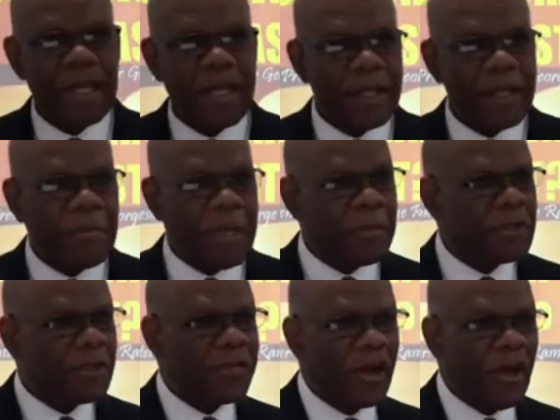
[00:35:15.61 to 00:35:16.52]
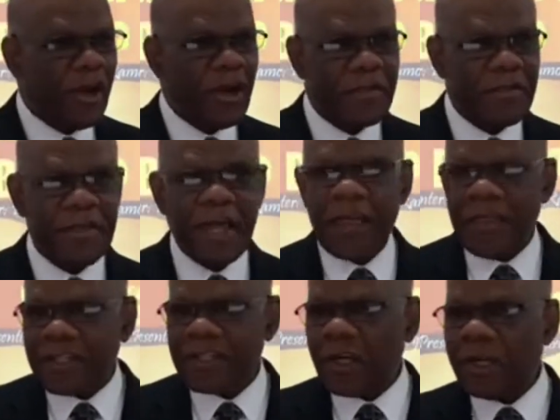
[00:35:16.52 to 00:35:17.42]
The peoples of the earth.
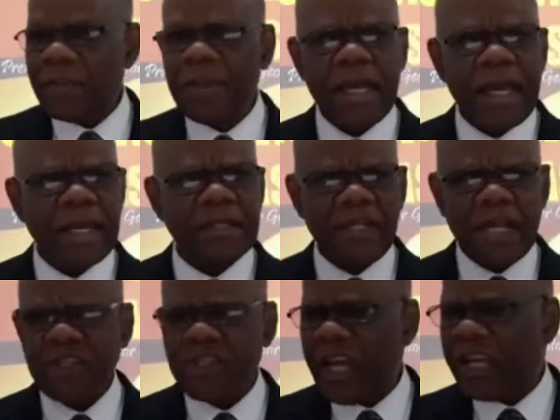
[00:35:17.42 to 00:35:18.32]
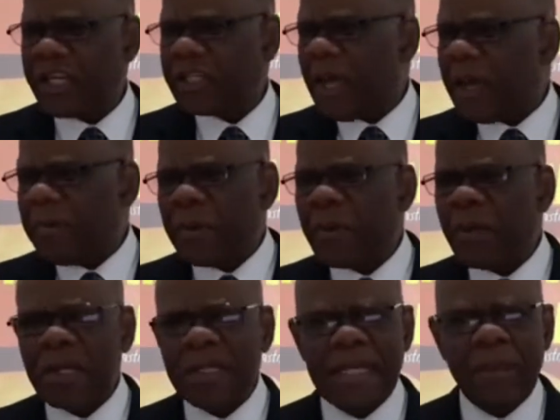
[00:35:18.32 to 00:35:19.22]
There's going to be a change. People are going
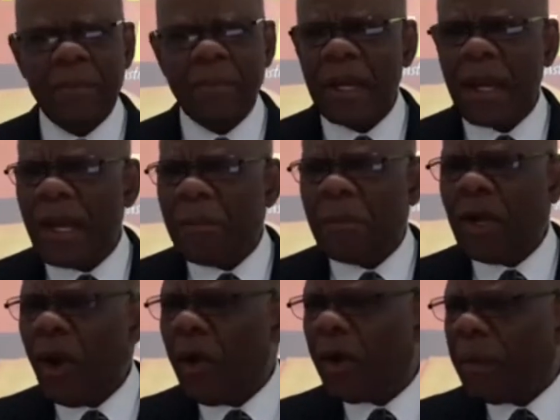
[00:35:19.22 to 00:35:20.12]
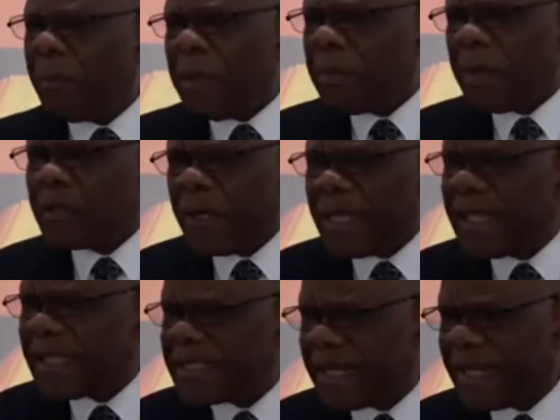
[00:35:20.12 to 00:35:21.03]
to say, but how come people are doing
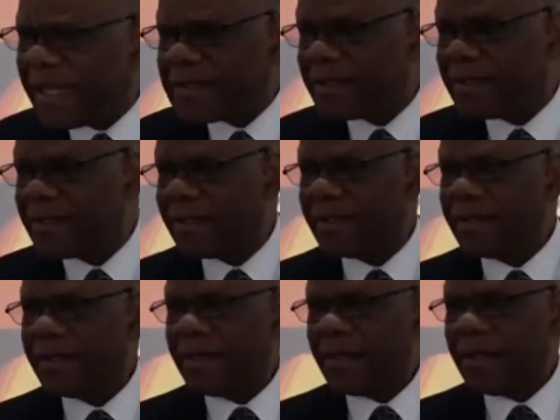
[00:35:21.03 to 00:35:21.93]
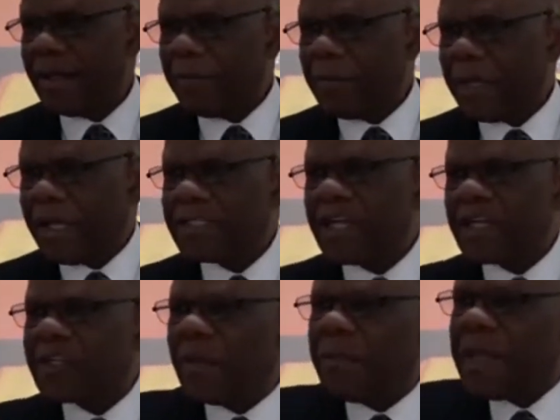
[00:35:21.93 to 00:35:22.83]
these things? Because
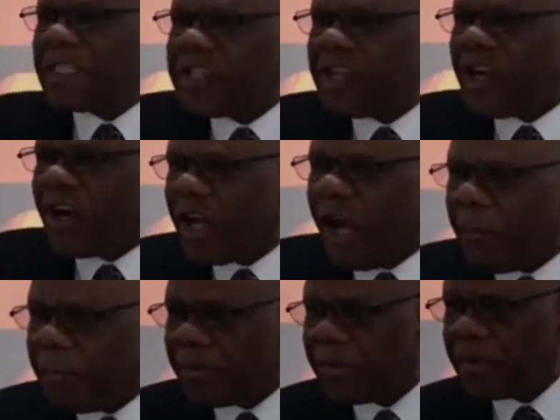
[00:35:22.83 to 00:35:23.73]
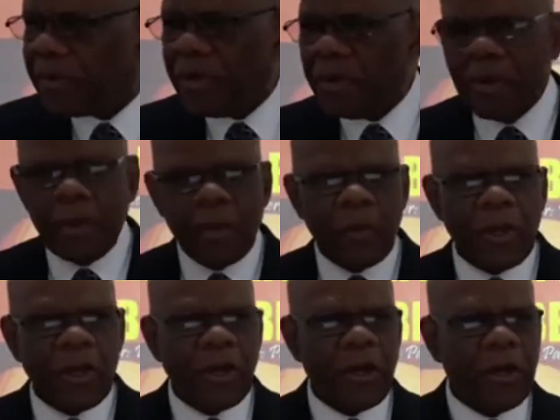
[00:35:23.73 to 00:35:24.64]
there's going to be a stirring up
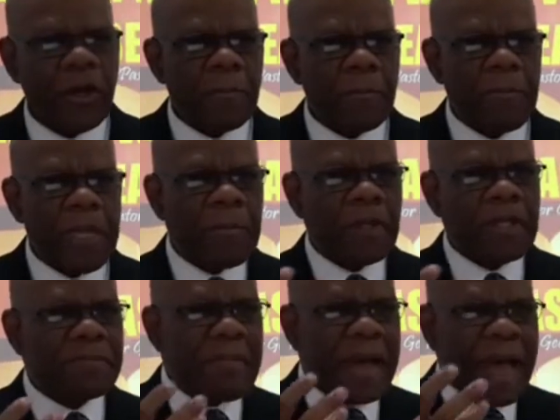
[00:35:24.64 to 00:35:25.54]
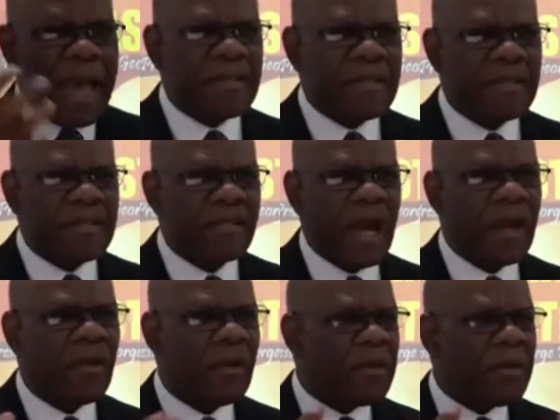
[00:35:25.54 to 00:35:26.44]
where people's minds are
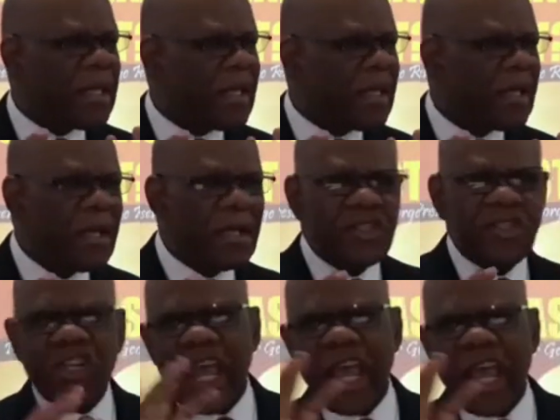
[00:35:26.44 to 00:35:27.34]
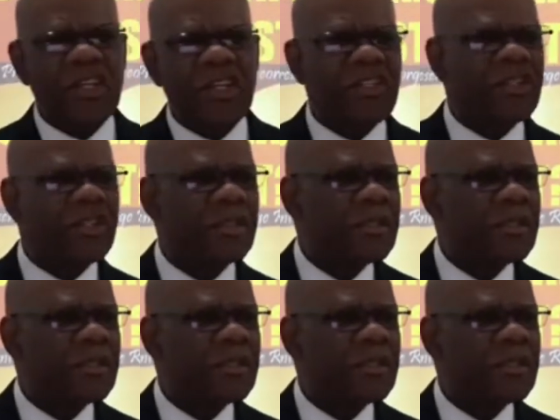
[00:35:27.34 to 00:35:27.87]
going to be changed.